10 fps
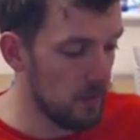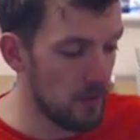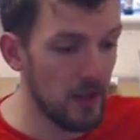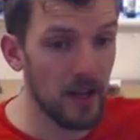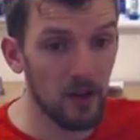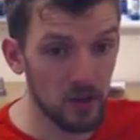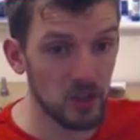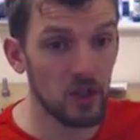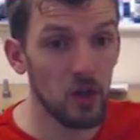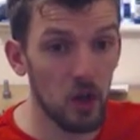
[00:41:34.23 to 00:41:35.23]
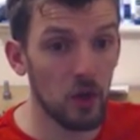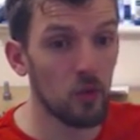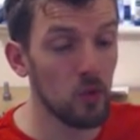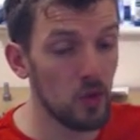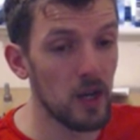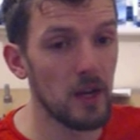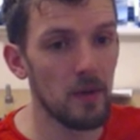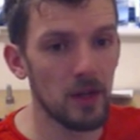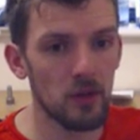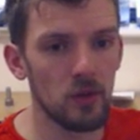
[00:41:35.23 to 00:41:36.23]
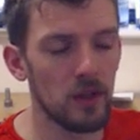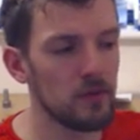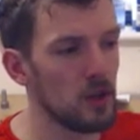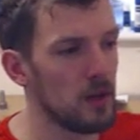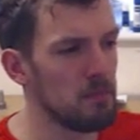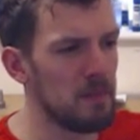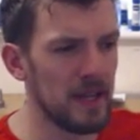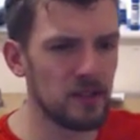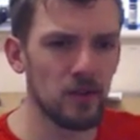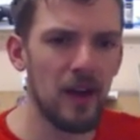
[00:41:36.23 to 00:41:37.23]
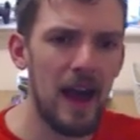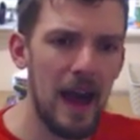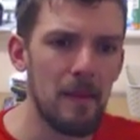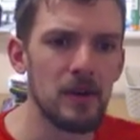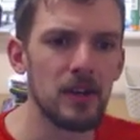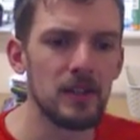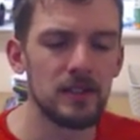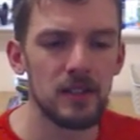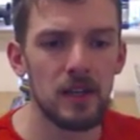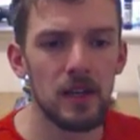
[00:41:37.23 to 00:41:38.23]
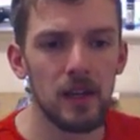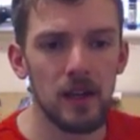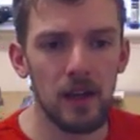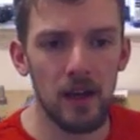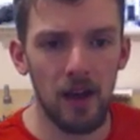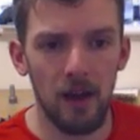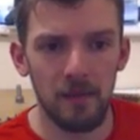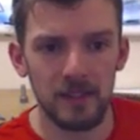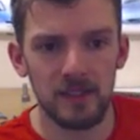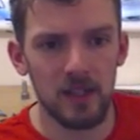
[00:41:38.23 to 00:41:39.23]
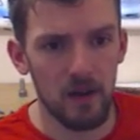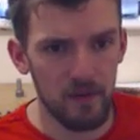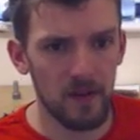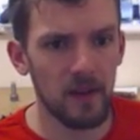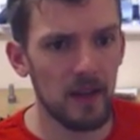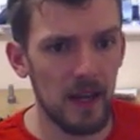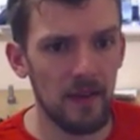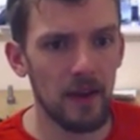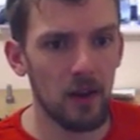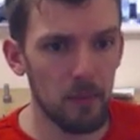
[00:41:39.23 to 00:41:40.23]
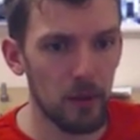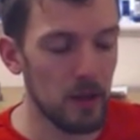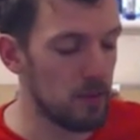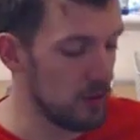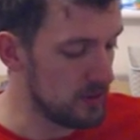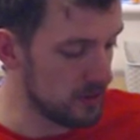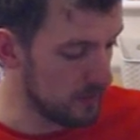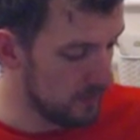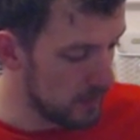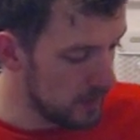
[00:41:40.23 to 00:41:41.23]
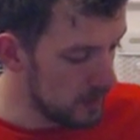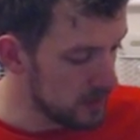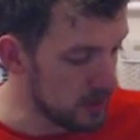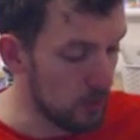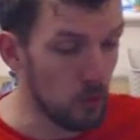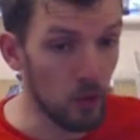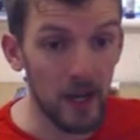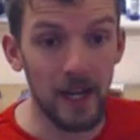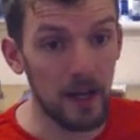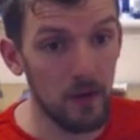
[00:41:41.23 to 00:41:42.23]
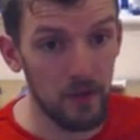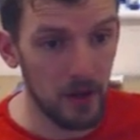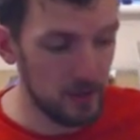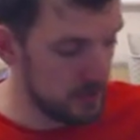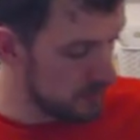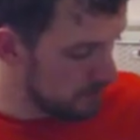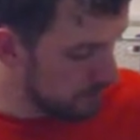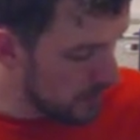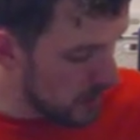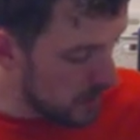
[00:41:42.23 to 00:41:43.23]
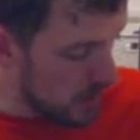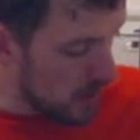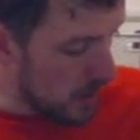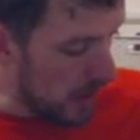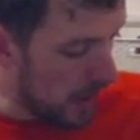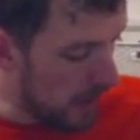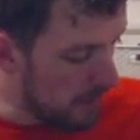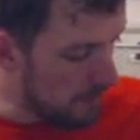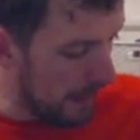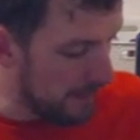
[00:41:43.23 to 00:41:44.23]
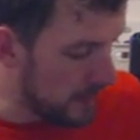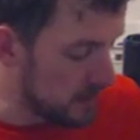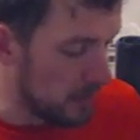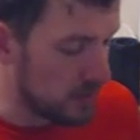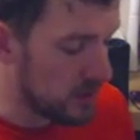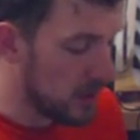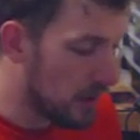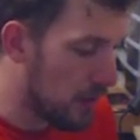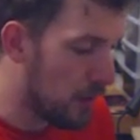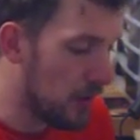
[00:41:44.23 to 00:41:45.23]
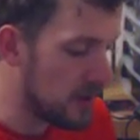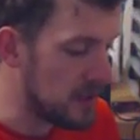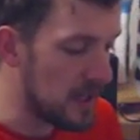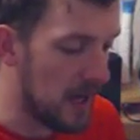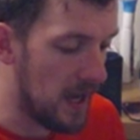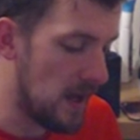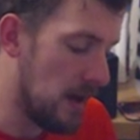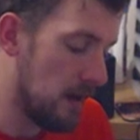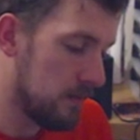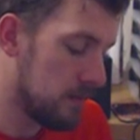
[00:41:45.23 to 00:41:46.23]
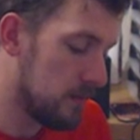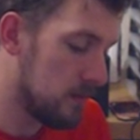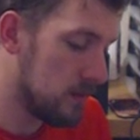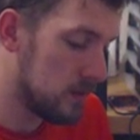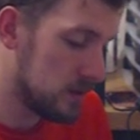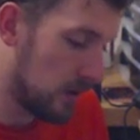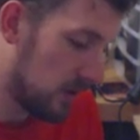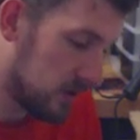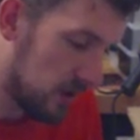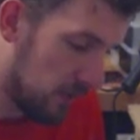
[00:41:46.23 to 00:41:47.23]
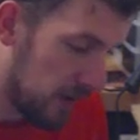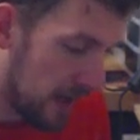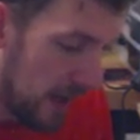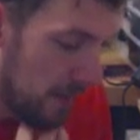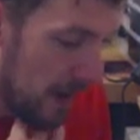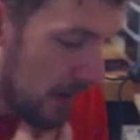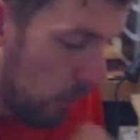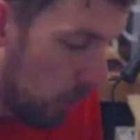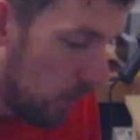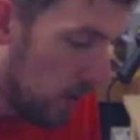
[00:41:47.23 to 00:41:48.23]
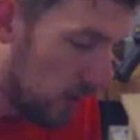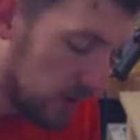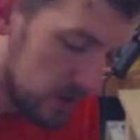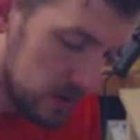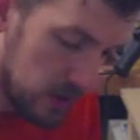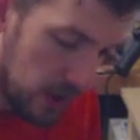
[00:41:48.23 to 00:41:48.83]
they just look really, really cool. They've got like big sort of hammers and stuff, and yeah, they look pretty brutal. So really love those. And then I suppose the only other 30k style stuff that came out was